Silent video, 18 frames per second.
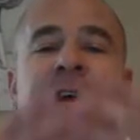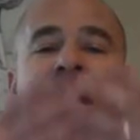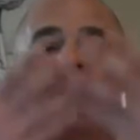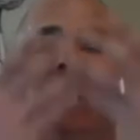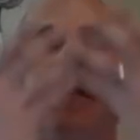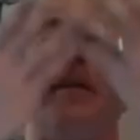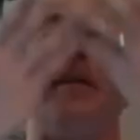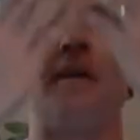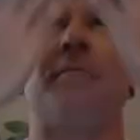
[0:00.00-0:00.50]

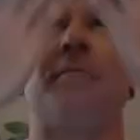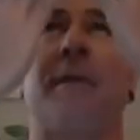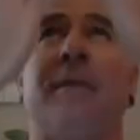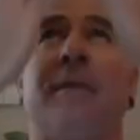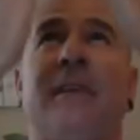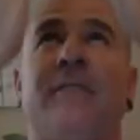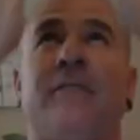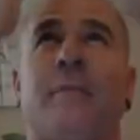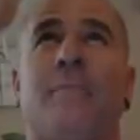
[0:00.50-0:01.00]
and then maybe
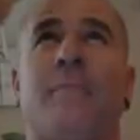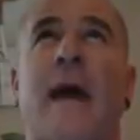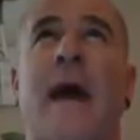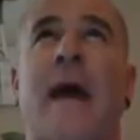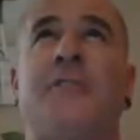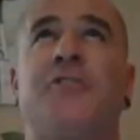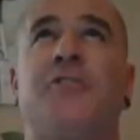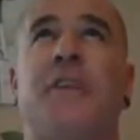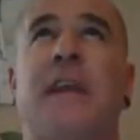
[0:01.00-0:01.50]
even
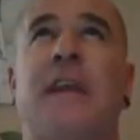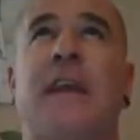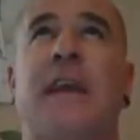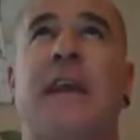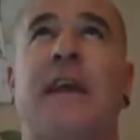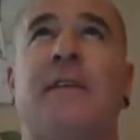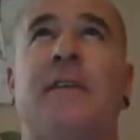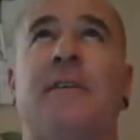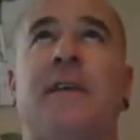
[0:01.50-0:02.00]
imagining
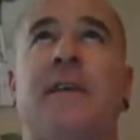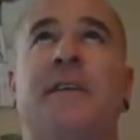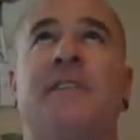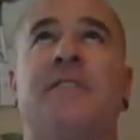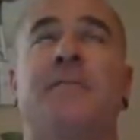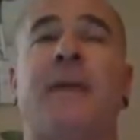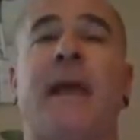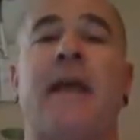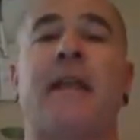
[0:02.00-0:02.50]
it
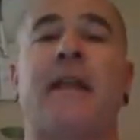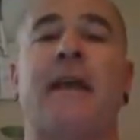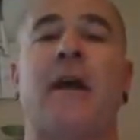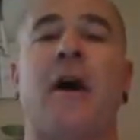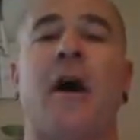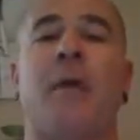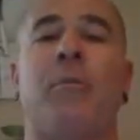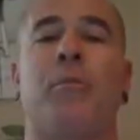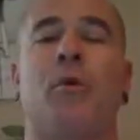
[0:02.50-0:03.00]
expanding
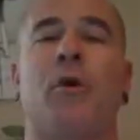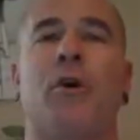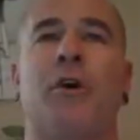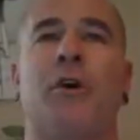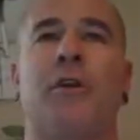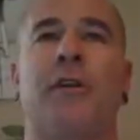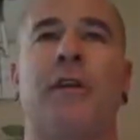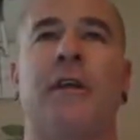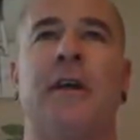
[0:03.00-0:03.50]

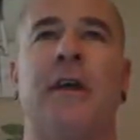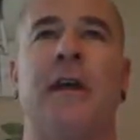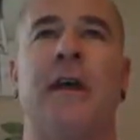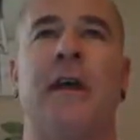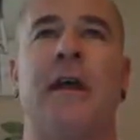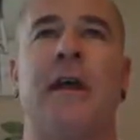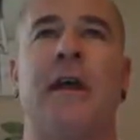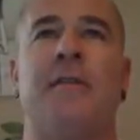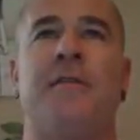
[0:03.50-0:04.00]
upward.
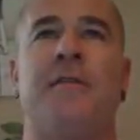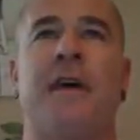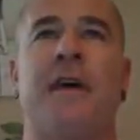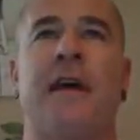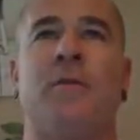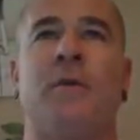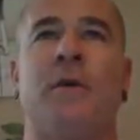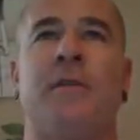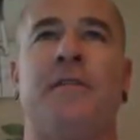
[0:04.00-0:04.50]
And
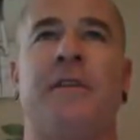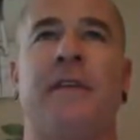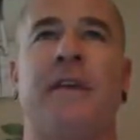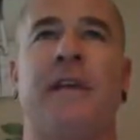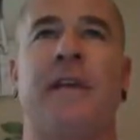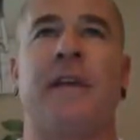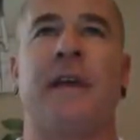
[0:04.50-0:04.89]
then with the